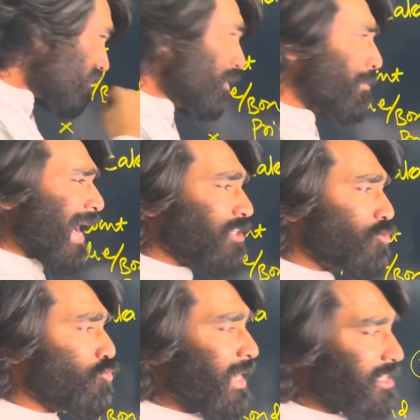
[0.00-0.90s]
Max
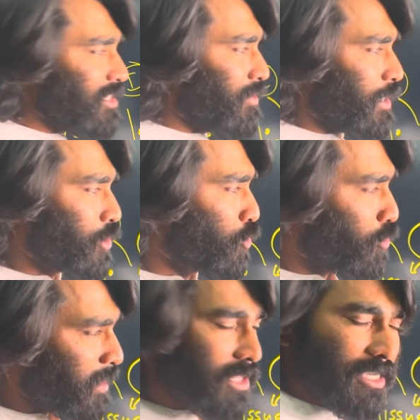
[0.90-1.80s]
to max duration
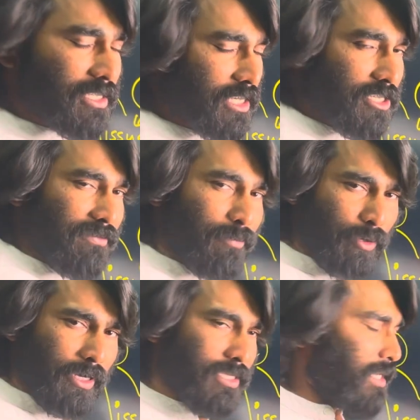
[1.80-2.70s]
would be
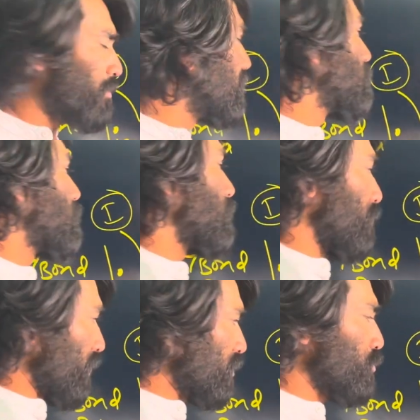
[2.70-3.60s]
364 days and minimum
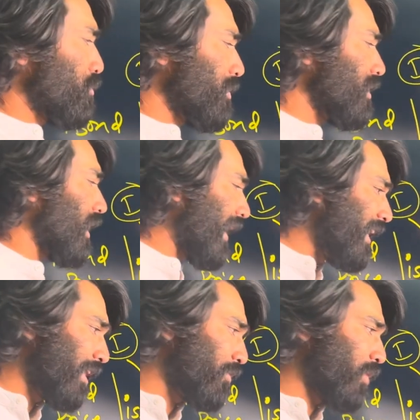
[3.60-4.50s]
duration would be
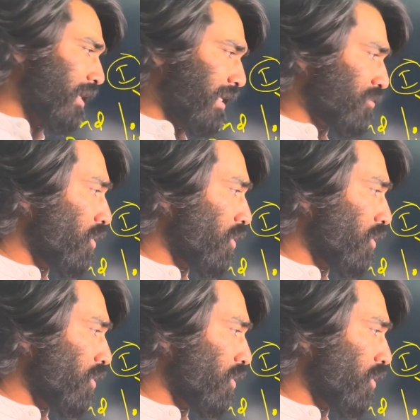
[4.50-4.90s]
91 days.